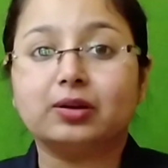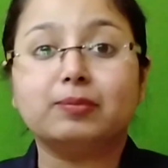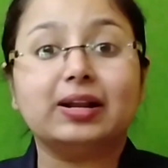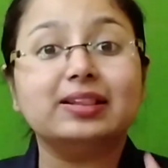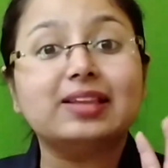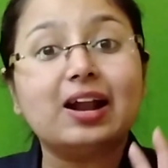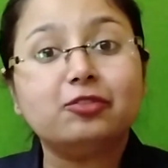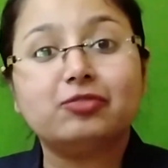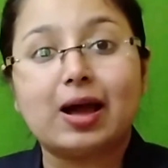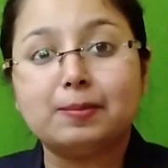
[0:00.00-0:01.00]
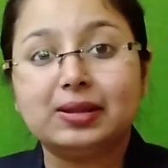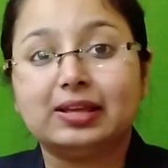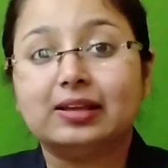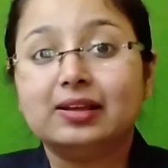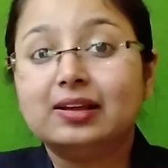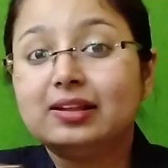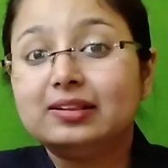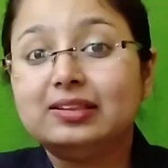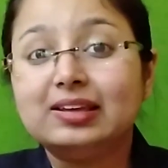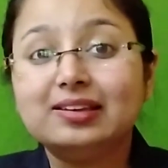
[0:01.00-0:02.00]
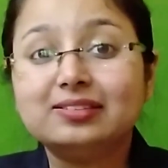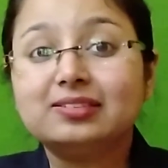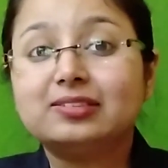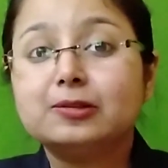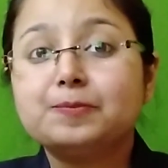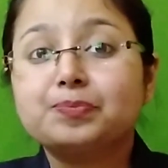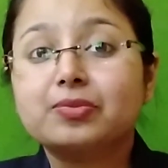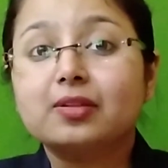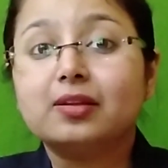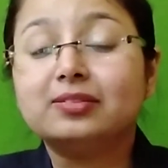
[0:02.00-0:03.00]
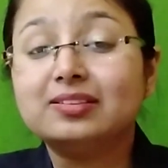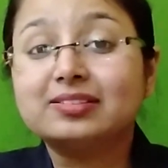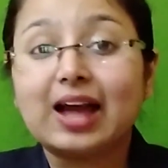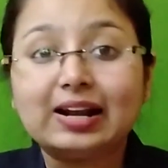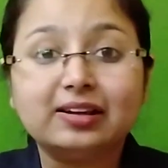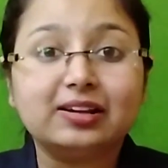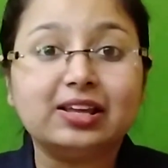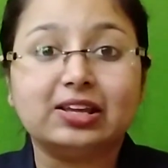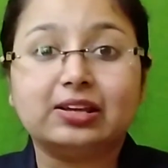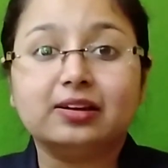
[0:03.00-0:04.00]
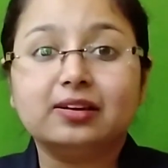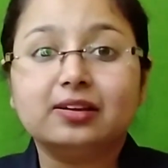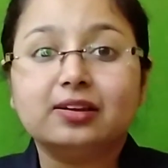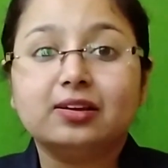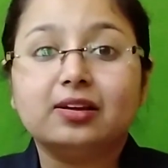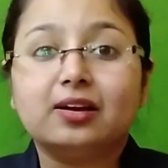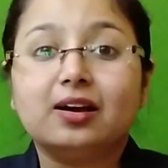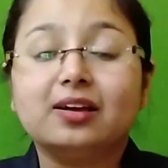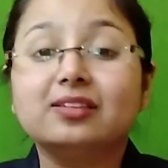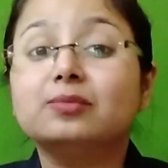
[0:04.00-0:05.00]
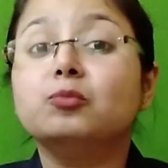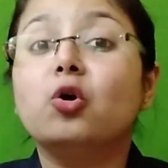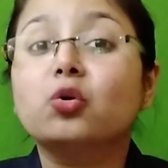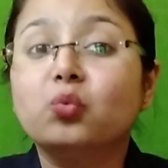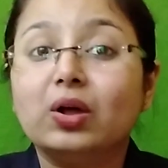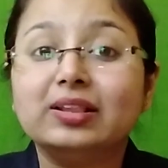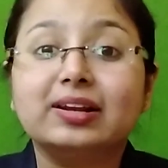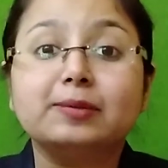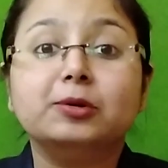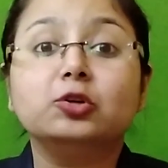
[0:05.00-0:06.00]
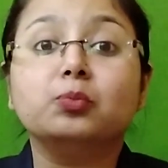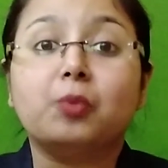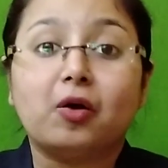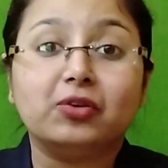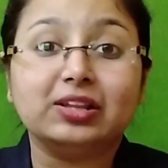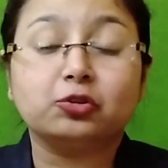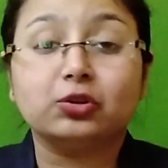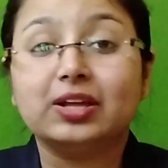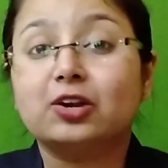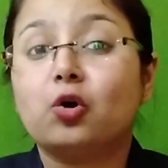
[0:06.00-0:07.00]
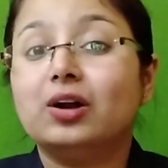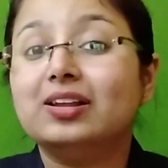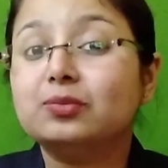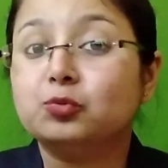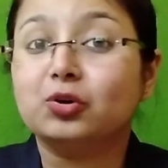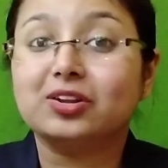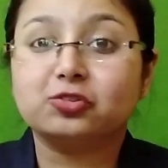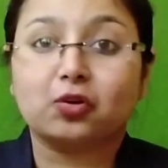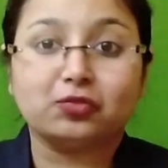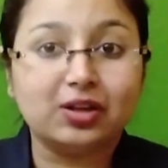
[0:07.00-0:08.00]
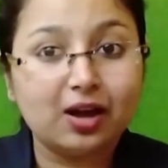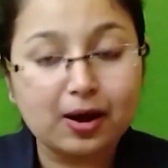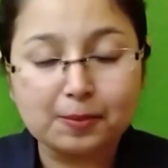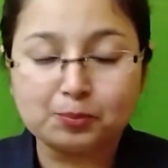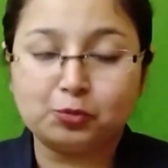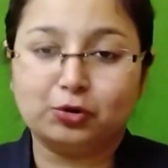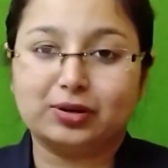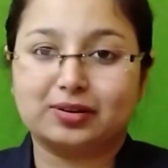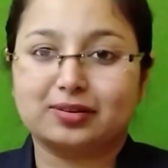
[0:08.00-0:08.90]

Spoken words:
but in that family, this category is more vulnerable to poverty. So they are called as poorest of the poor.